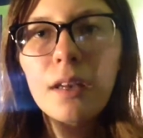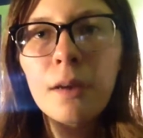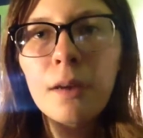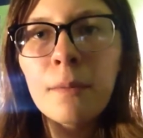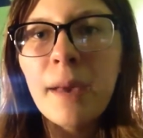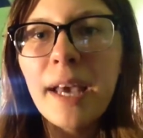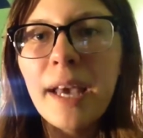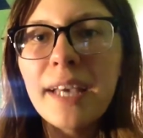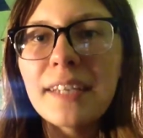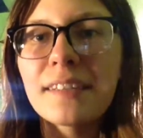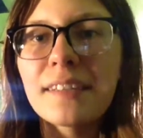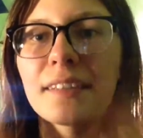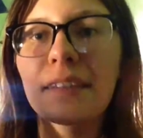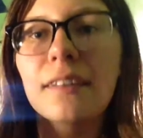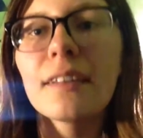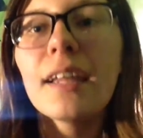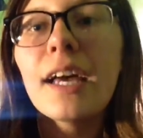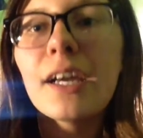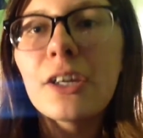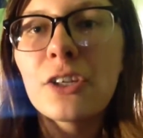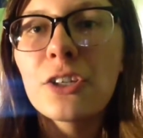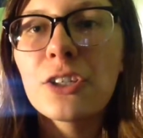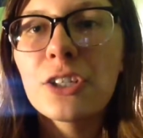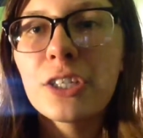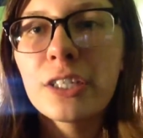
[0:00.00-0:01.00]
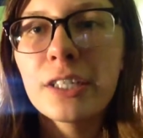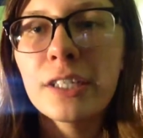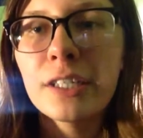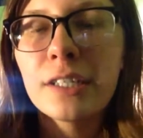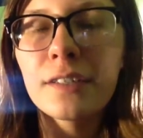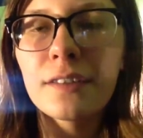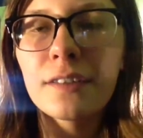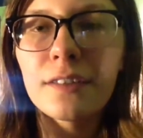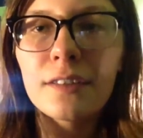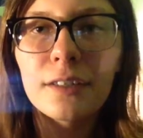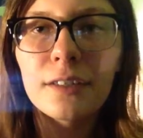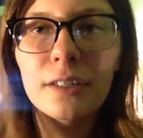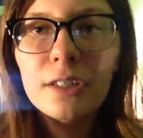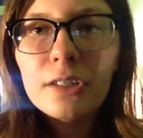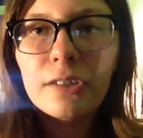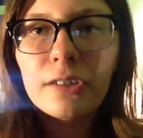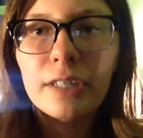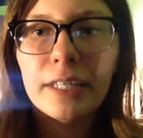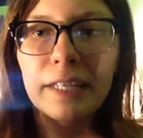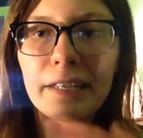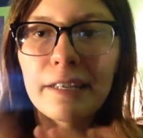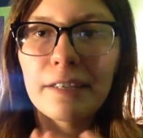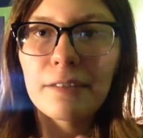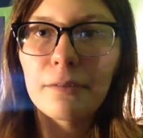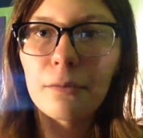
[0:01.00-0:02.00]
my selection
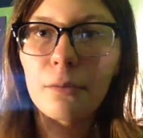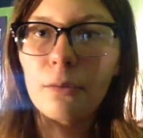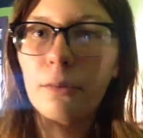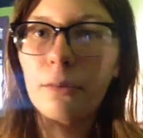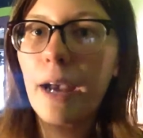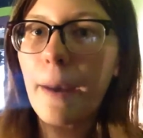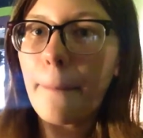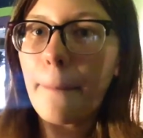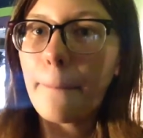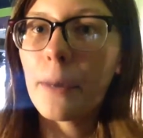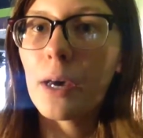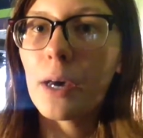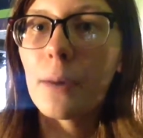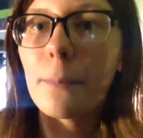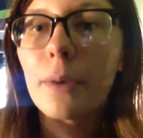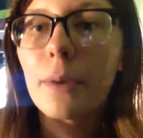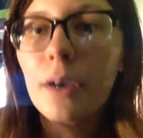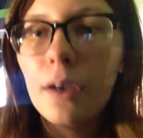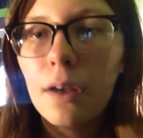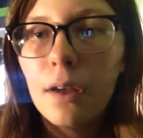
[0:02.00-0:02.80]
series wrap up.